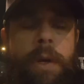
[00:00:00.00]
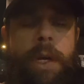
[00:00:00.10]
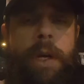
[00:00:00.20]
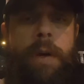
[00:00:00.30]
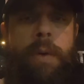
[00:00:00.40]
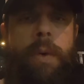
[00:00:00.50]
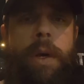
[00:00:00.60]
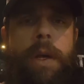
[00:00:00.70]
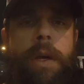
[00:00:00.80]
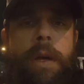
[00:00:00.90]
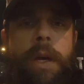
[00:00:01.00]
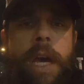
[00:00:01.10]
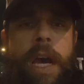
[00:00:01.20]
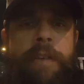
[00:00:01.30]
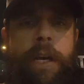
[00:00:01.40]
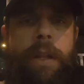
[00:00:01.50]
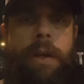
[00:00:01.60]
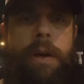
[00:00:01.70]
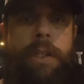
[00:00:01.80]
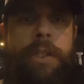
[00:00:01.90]
Now, having a
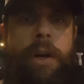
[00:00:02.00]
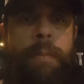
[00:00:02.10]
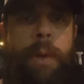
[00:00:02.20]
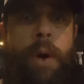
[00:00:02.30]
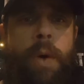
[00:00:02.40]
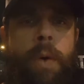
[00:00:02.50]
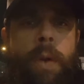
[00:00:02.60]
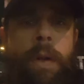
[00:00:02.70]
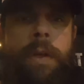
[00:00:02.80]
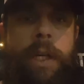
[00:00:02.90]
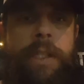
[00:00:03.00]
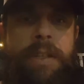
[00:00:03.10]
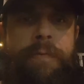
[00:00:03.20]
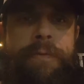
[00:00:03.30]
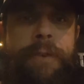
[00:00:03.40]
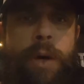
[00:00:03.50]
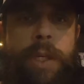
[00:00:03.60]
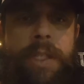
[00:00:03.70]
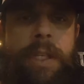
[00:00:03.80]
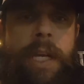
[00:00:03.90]
long-term goal and some
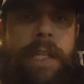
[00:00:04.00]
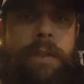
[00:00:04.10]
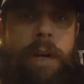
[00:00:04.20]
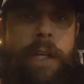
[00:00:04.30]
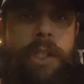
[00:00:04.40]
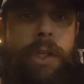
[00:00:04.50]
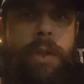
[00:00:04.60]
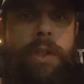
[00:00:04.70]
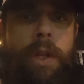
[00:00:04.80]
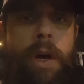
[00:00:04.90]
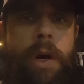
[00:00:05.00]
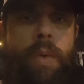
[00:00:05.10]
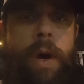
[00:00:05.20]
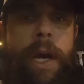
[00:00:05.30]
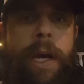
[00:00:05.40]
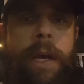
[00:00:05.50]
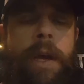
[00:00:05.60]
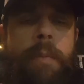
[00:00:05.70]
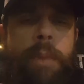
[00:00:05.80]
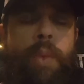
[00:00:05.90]
focus in that direction goes a long way.
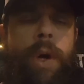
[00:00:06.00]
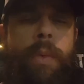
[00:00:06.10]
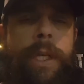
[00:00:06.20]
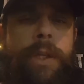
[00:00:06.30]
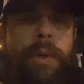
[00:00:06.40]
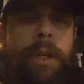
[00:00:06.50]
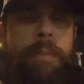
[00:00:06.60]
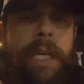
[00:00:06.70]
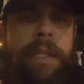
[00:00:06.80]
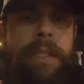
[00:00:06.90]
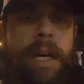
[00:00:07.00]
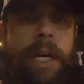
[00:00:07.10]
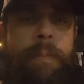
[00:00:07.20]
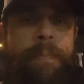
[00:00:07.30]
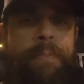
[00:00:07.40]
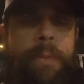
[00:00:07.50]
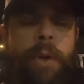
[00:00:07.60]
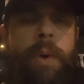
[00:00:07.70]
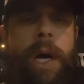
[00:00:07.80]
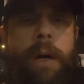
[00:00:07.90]
But what do we do in the meantime?
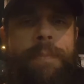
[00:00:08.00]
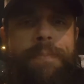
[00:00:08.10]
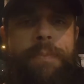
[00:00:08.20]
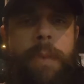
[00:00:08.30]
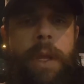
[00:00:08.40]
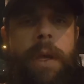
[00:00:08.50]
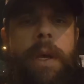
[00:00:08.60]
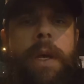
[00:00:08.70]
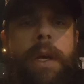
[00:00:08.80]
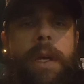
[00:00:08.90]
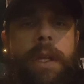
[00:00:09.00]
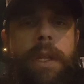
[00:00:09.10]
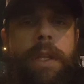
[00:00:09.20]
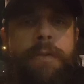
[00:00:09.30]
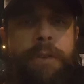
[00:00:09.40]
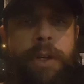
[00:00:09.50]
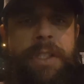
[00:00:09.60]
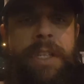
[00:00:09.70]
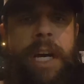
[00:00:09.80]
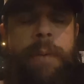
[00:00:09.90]
Well, the first
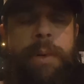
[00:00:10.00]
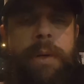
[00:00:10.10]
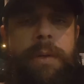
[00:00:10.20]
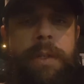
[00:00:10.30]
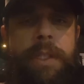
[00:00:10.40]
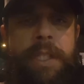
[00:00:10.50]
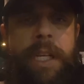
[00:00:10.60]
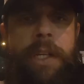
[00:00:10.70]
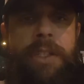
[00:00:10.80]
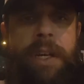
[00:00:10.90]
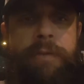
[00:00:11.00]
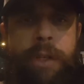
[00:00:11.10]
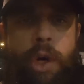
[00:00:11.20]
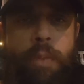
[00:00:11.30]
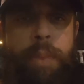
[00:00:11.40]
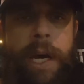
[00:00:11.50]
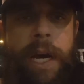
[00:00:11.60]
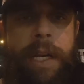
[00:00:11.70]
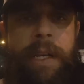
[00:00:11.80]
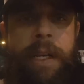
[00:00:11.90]
step is getting yourself a
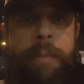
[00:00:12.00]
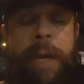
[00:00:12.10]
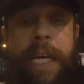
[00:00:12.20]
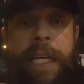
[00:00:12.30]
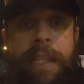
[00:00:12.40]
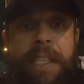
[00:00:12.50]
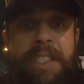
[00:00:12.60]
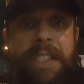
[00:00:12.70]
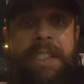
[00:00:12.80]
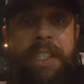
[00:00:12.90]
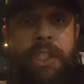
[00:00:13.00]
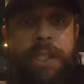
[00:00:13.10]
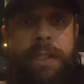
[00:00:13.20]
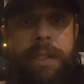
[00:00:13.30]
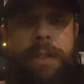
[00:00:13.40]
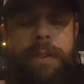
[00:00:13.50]
notepad and making these decisions.